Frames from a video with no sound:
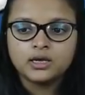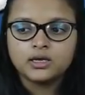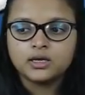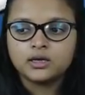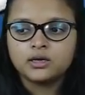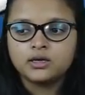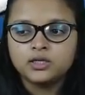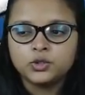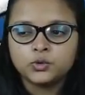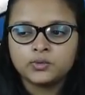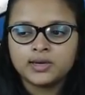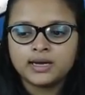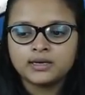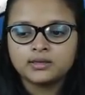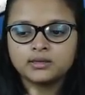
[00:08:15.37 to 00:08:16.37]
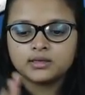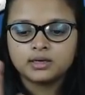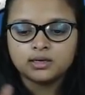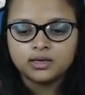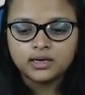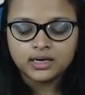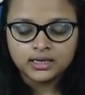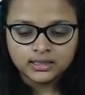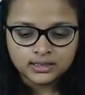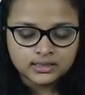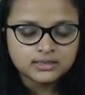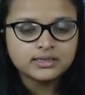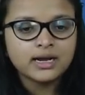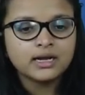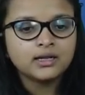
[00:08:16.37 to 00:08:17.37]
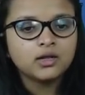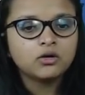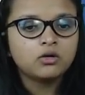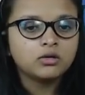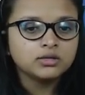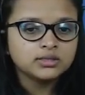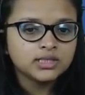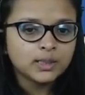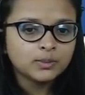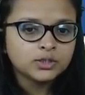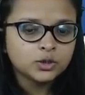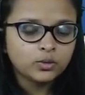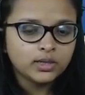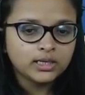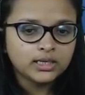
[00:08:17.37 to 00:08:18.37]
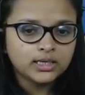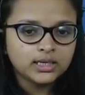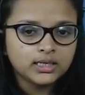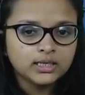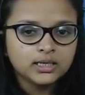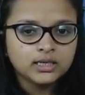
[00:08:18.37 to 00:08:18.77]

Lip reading: You can understand the concepts quickly.